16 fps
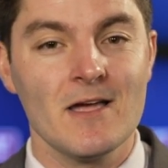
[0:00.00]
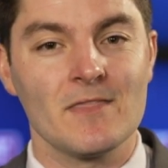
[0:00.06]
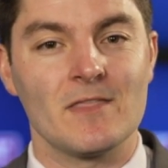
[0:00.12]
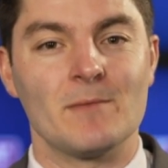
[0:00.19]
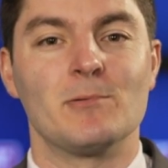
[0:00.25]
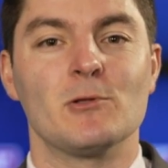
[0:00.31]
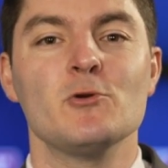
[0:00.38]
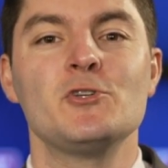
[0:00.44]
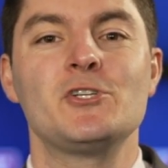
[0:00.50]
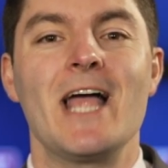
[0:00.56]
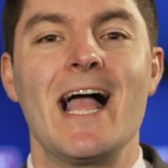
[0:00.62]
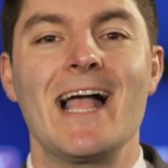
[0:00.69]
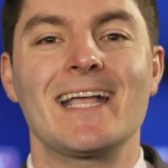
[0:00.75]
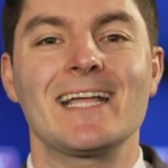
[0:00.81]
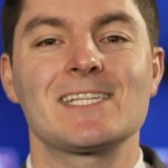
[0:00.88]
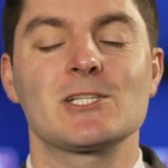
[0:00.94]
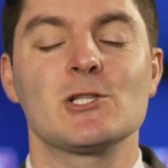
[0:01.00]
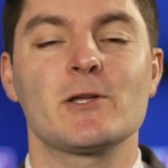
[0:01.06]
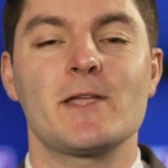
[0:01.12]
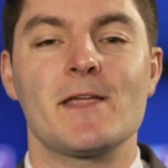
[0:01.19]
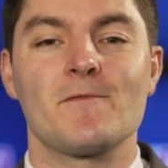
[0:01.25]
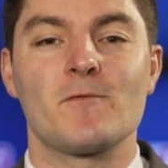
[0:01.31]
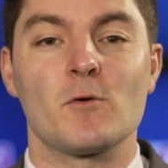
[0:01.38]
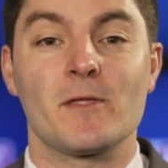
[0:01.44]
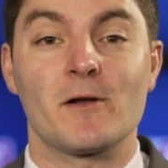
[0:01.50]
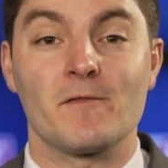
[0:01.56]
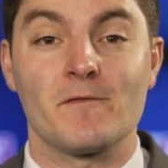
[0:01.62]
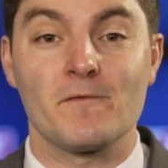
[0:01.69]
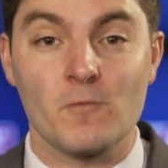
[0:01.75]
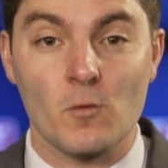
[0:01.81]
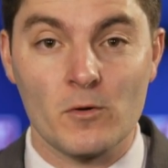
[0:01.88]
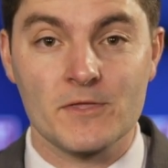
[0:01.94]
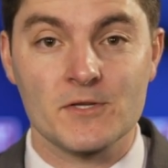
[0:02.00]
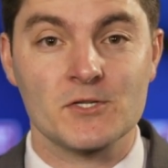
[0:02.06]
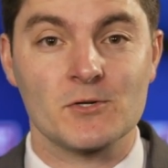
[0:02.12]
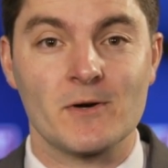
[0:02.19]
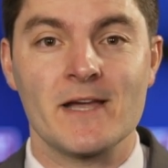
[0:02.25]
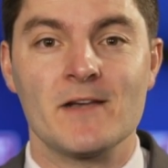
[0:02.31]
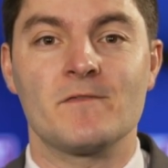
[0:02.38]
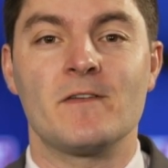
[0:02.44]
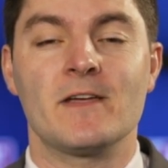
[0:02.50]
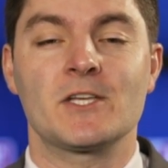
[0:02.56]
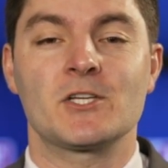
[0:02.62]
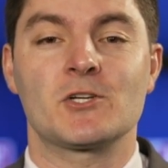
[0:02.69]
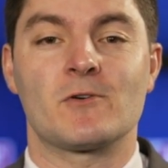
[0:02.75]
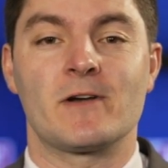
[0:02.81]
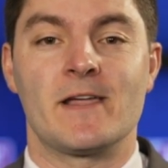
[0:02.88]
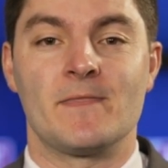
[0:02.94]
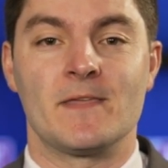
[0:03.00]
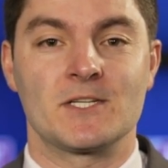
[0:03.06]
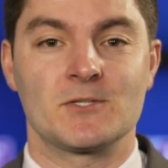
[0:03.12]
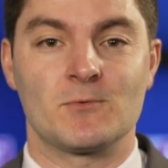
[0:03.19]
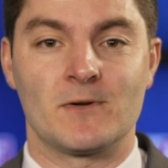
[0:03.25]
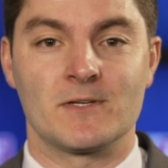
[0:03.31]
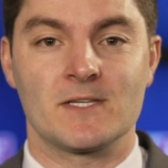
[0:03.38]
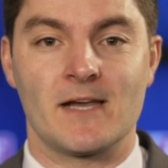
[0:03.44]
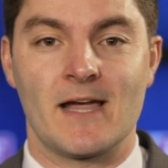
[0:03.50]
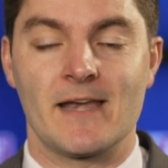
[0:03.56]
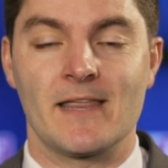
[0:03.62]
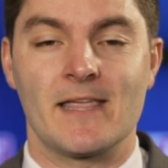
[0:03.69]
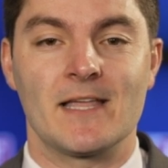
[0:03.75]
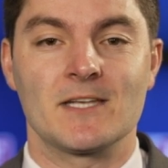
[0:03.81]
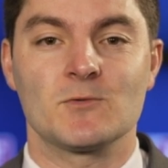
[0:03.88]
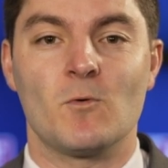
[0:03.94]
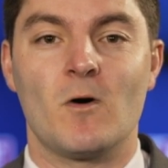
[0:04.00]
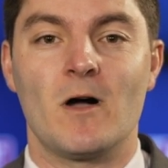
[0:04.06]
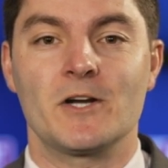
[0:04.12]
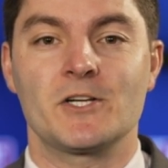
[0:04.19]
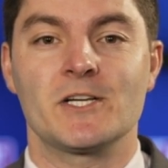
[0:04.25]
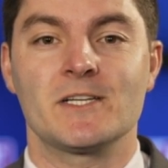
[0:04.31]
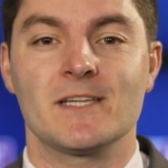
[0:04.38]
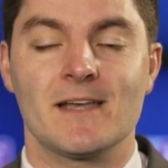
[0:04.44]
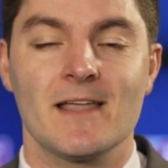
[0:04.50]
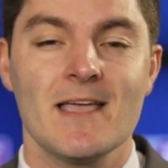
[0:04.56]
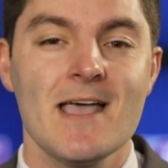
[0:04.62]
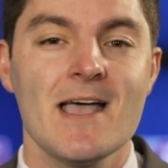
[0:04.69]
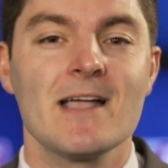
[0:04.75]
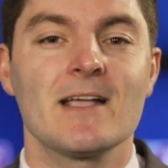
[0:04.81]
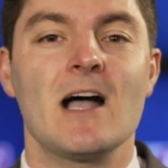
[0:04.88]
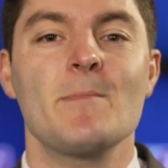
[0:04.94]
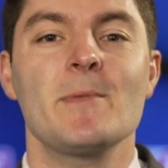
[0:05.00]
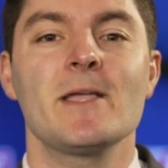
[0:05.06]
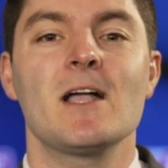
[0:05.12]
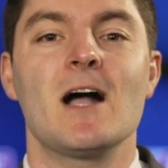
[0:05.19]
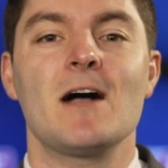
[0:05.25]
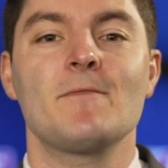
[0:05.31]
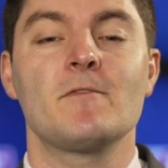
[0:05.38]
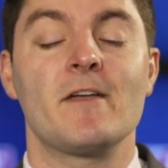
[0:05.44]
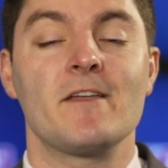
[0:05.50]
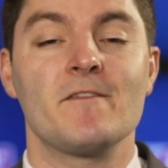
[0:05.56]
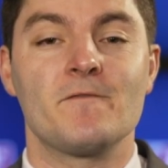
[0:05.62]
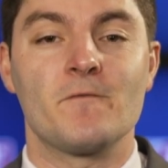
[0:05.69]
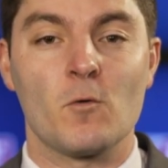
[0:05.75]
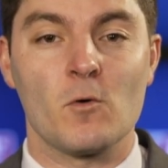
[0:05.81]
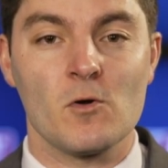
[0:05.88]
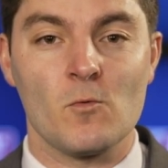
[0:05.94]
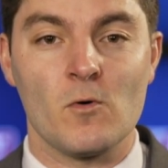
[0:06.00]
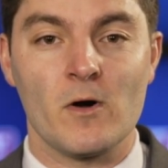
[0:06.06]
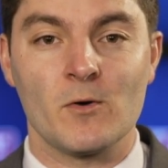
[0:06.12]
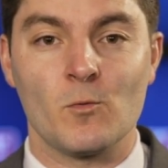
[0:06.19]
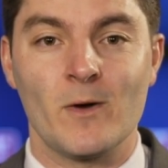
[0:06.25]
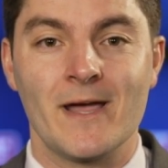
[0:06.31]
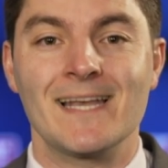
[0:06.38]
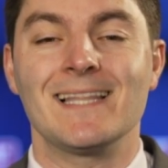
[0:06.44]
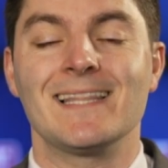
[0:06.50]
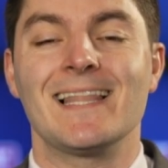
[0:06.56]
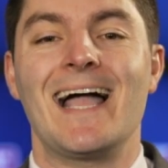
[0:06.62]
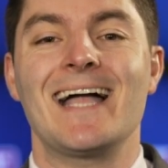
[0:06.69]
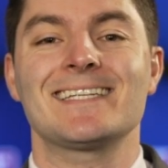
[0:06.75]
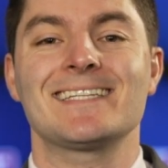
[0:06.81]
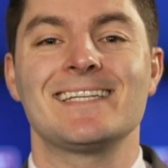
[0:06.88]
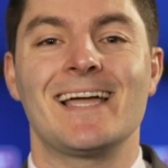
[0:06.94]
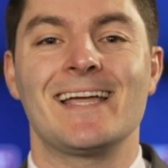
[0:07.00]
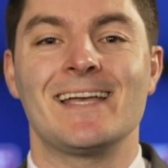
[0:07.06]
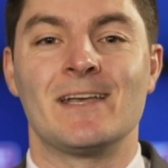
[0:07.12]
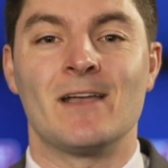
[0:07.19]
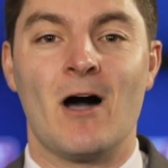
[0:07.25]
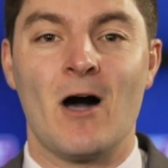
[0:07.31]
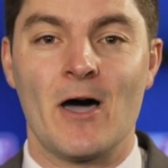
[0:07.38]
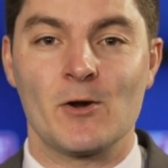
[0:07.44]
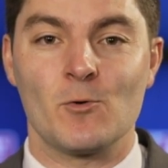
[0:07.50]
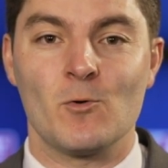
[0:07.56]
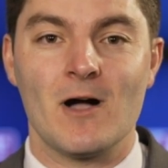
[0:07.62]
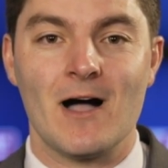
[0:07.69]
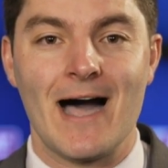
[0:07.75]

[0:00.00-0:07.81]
The Blue Jackets looking for their fourth straight victory in this one tonight against Washington, coming off of a 4-1 win last night in Ottawa,